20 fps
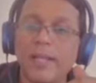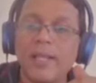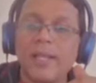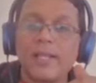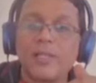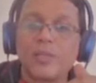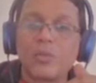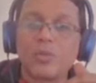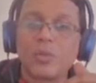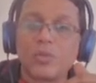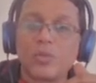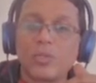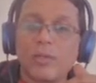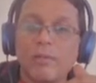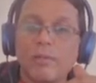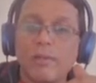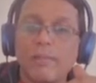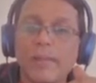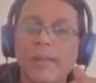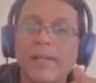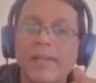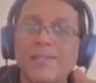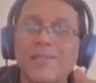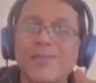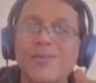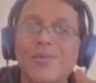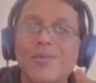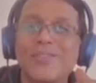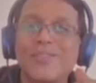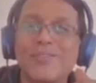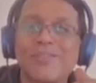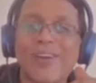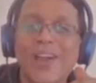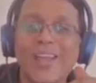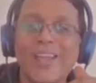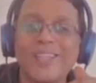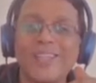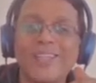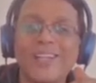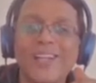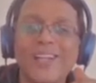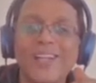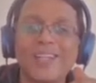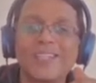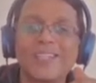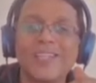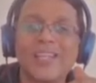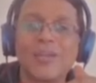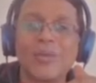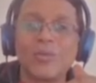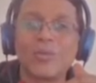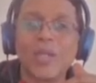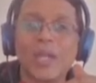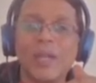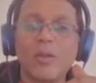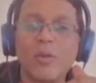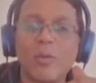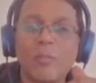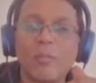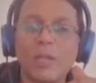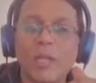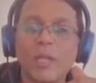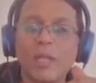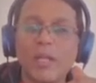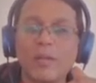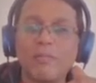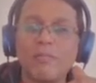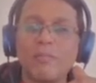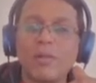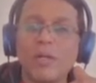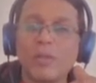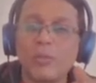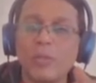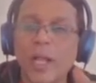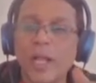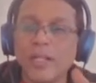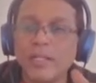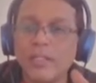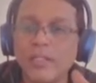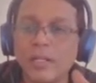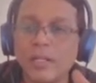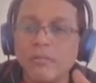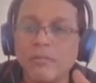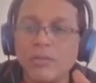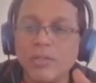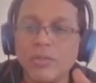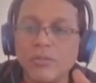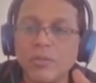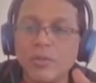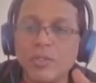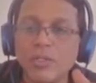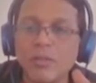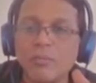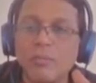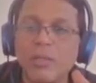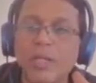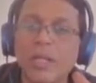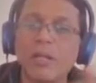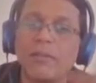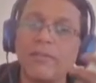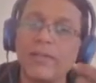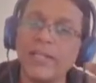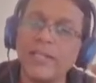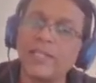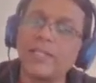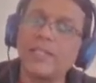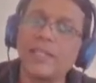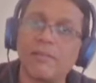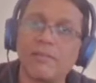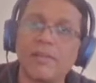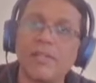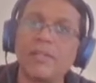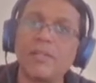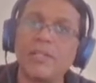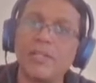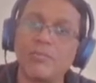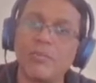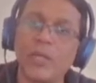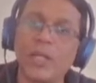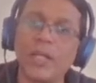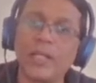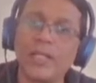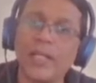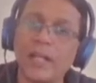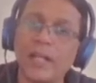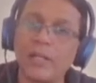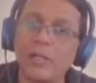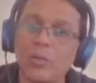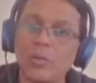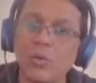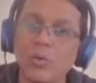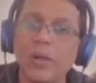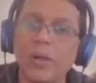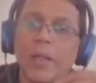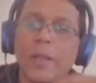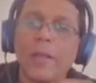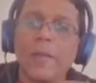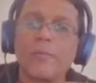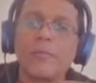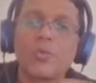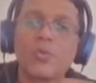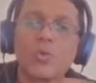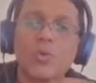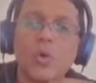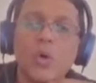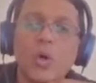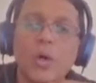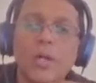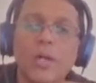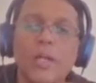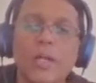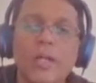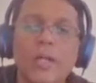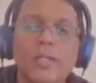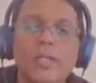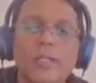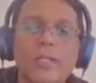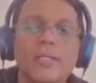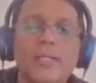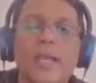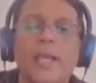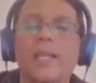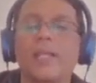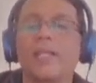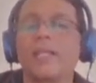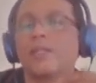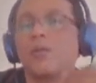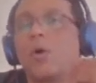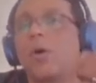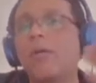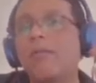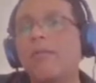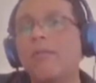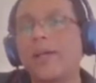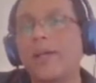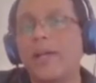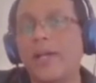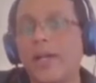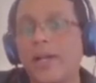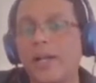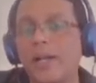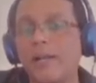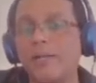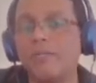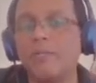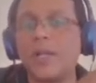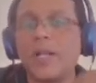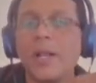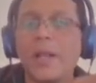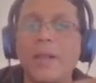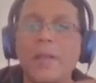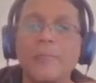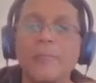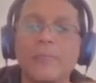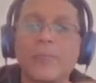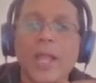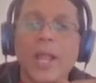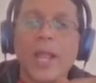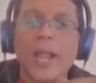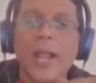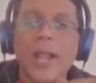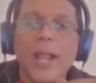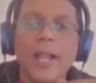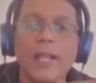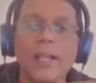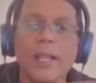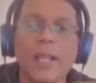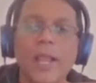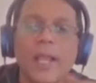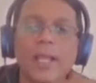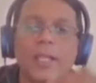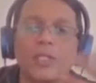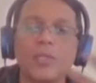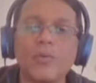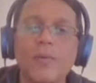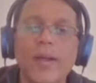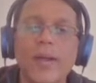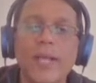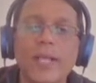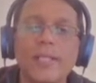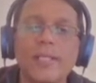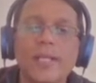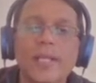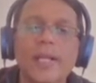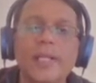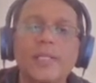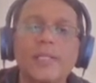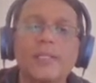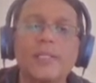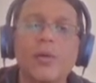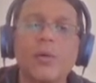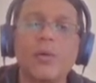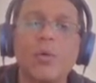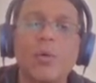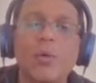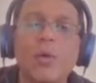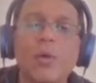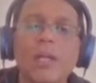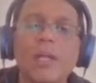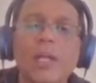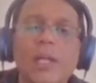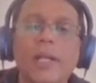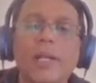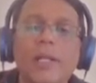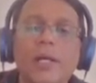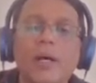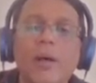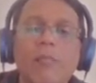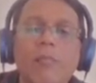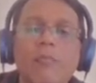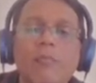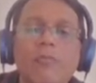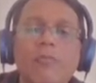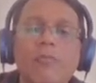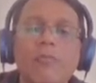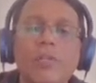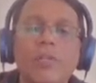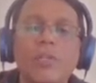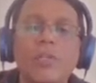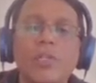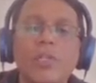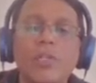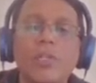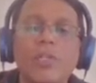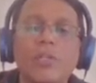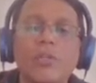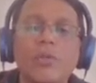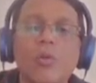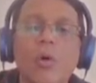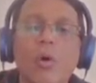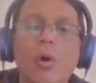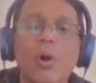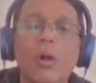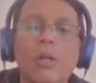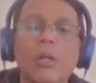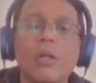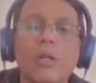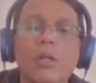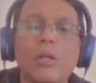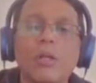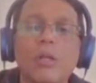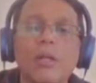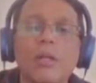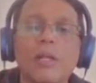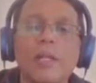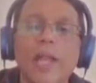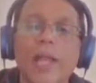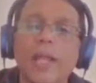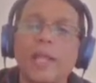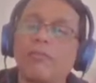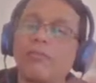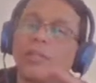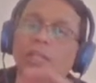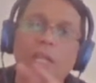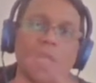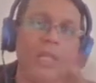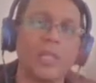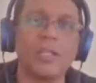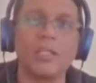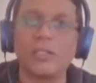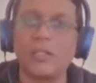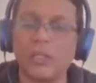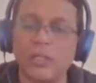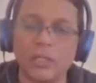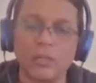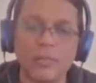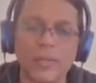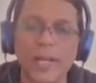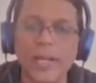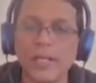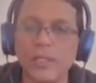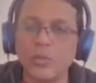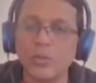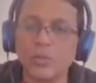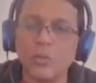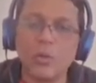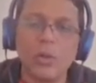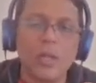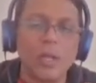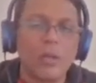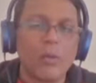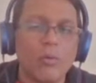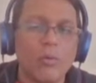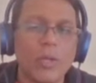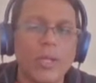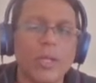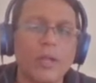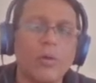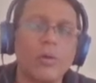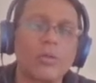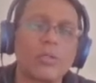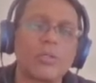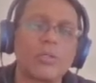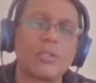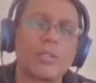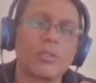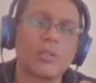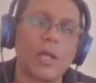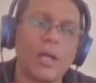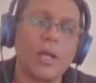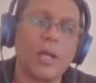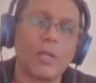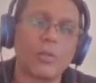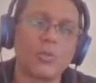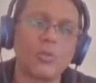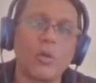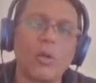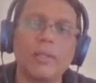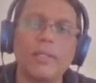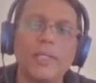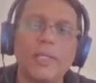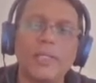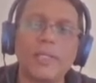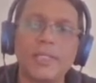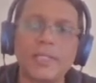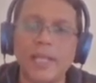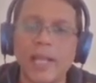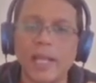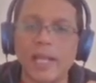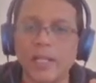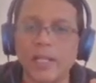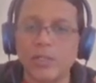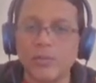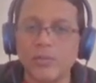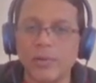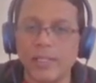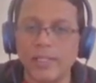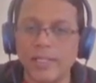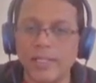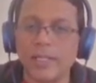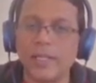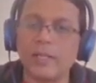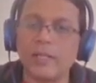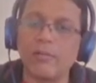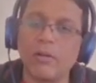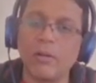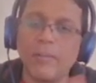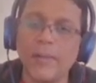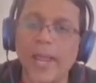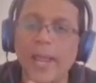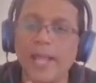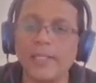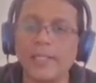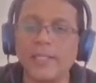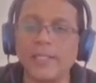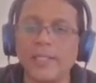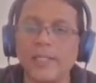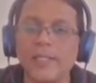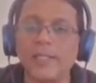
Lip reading: So 7 minus 2 is 5zx, give sign of bigger number to the answer. Which was the bigger one? 7 is bigger than 2. So sign is of greater number. And xyz is the only term which is not like with any other term, right? So we cannot solve this 10xyz. It will be as it is.